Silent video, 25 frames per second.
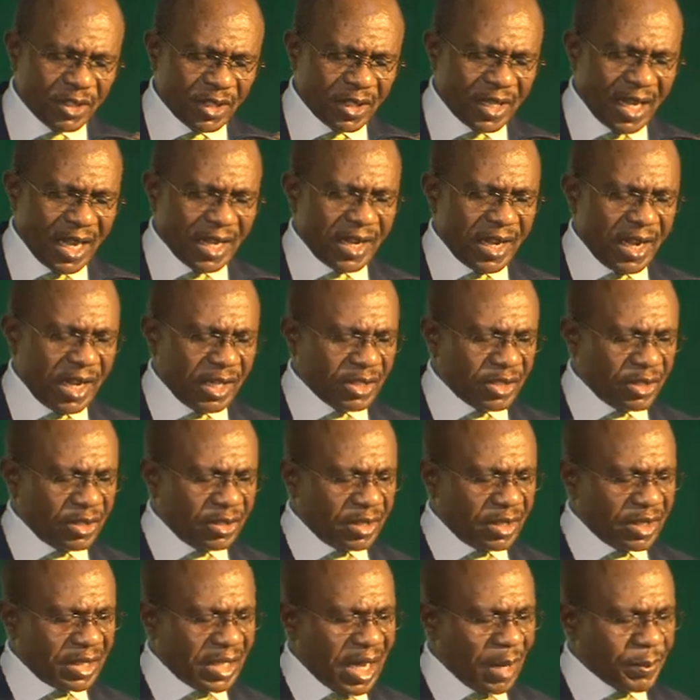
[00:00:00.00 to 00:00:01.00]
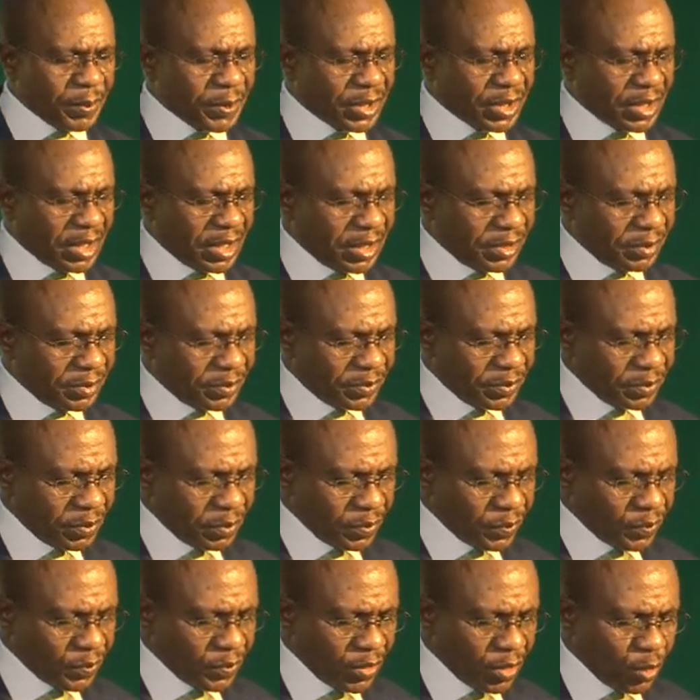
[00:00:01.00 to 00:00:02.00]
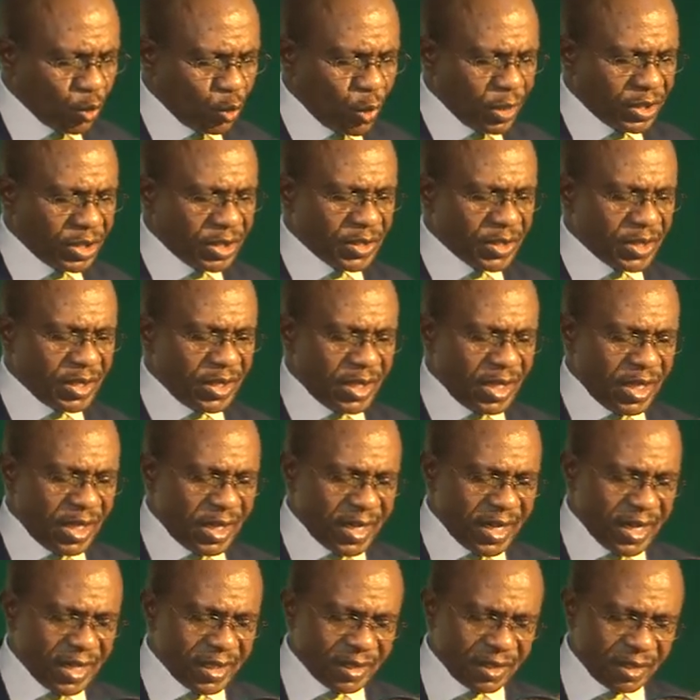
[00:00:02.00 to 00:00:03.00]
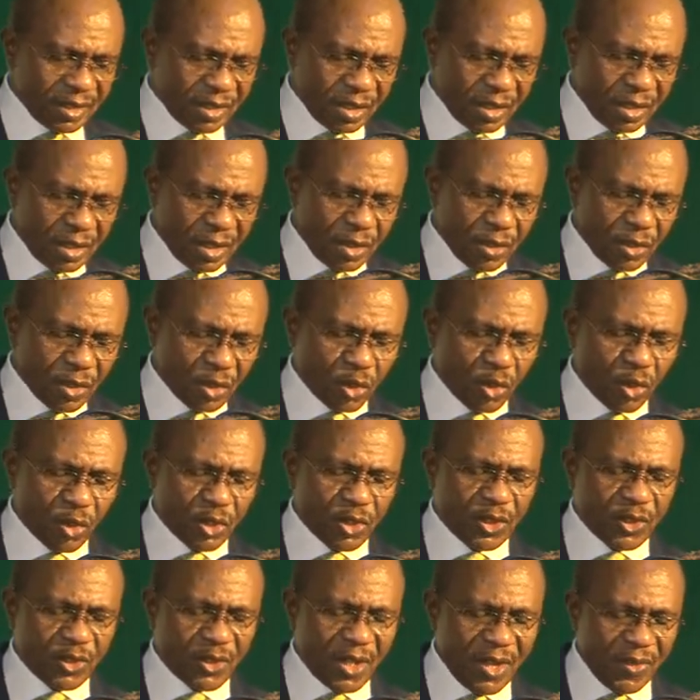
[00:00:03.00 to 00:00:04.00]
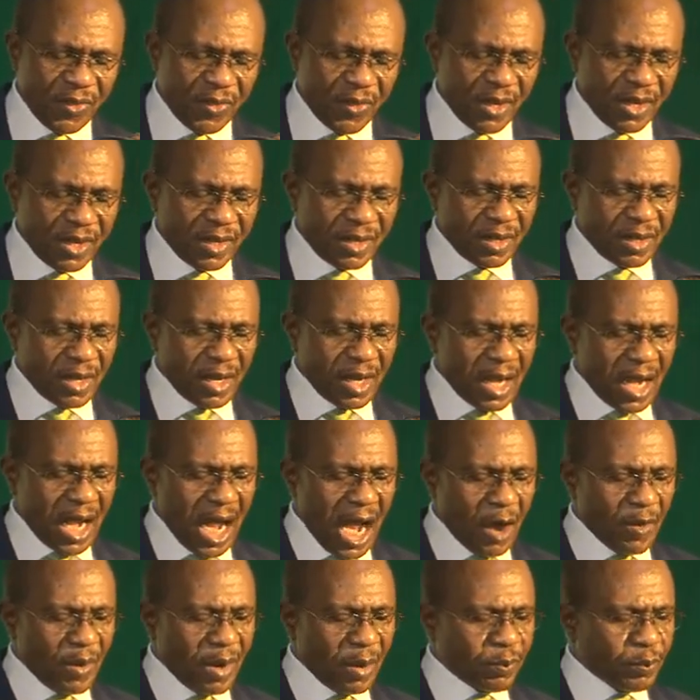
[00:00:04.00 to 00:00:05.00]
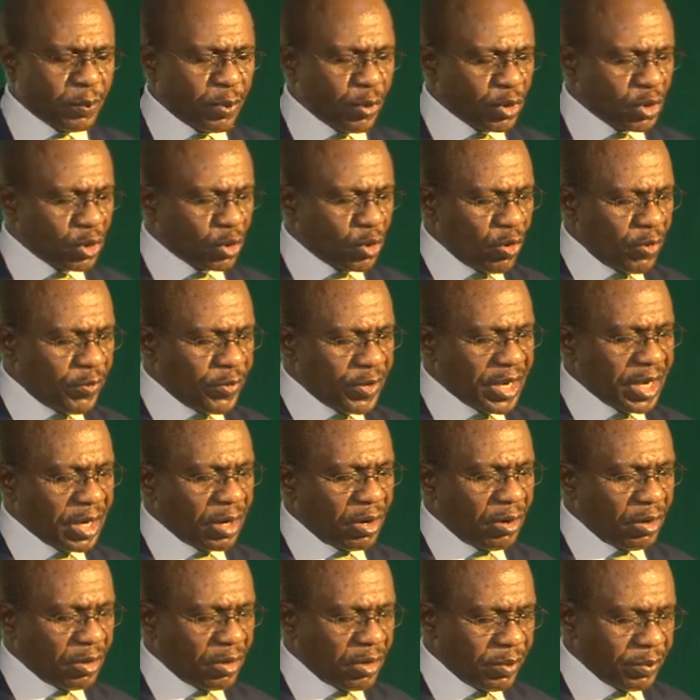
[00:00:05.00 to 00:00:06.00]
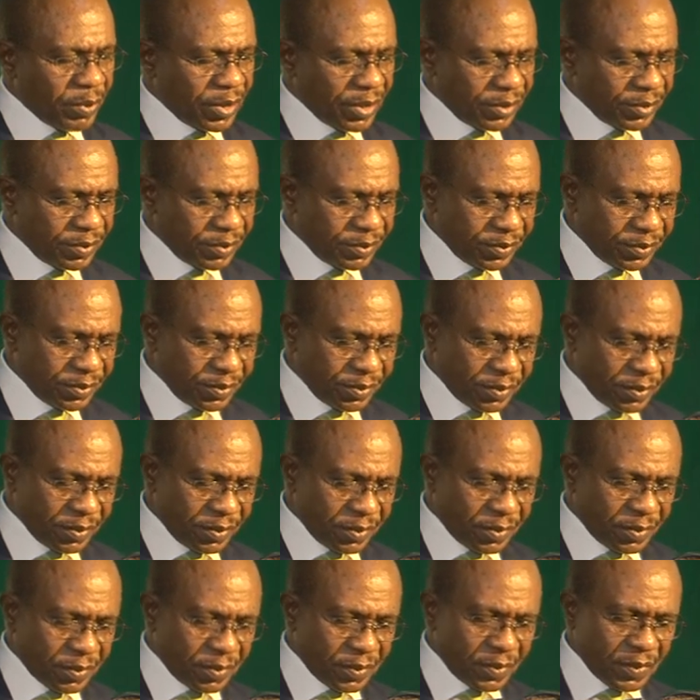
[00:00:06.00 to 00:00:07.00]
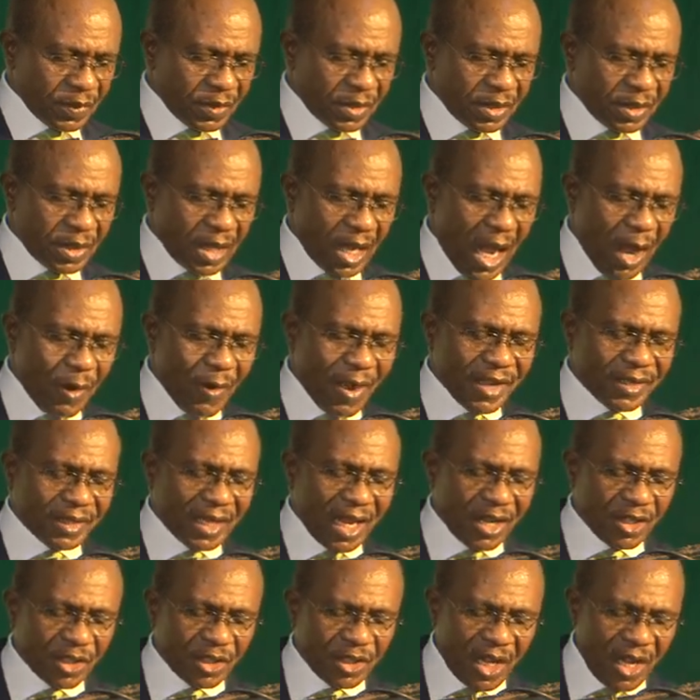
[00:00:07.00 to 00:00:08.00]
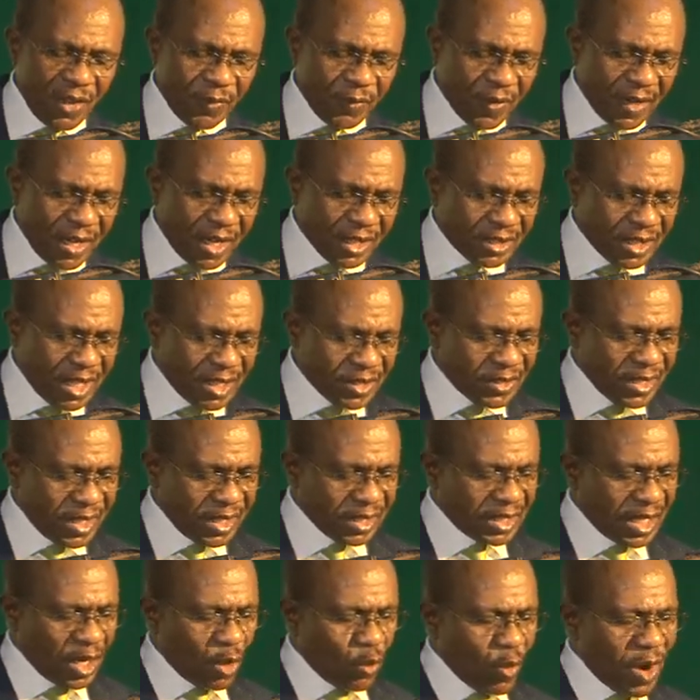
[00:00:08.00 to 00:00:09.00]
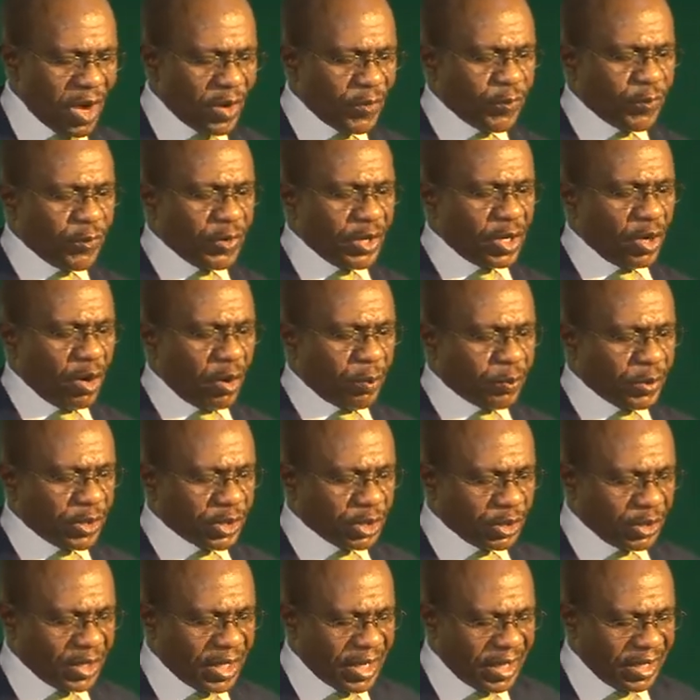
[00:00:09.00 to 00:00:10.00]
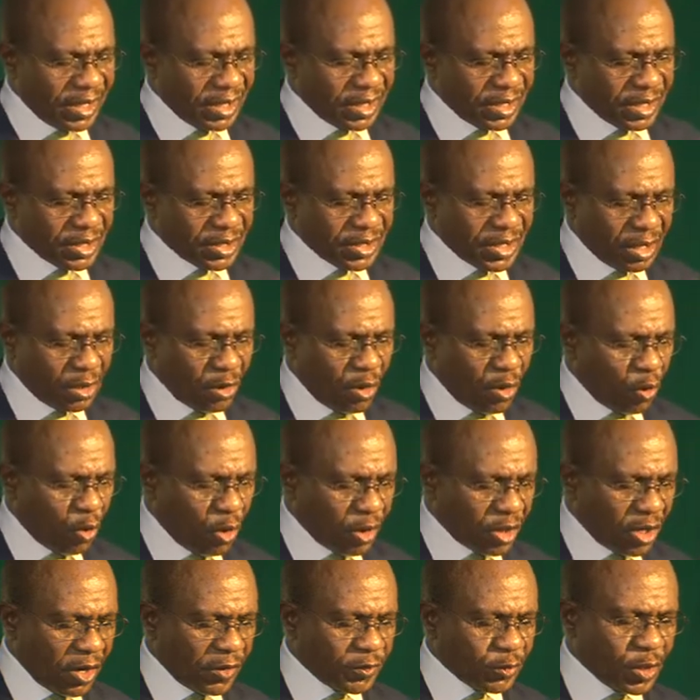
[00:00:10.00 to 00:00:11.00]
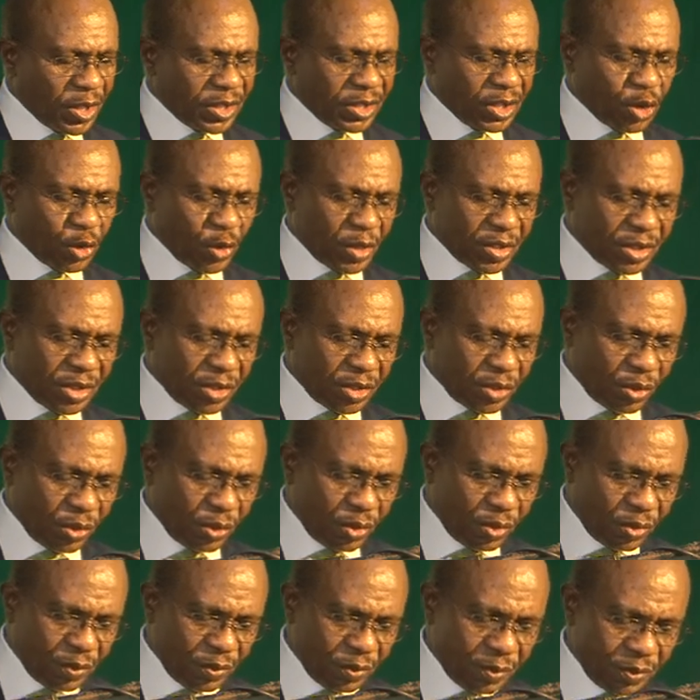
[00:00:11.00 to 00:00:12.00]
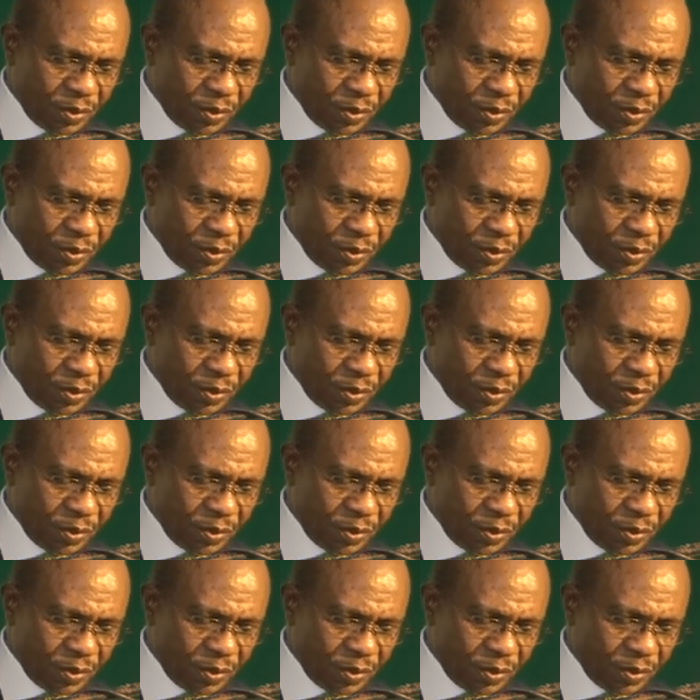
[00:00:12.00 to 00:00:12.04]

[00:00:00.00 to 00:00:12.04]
and external capital, which is needed to strengthen our post-COVID economy. Our International Financial Center, when fully operational in the second quarter of 2022,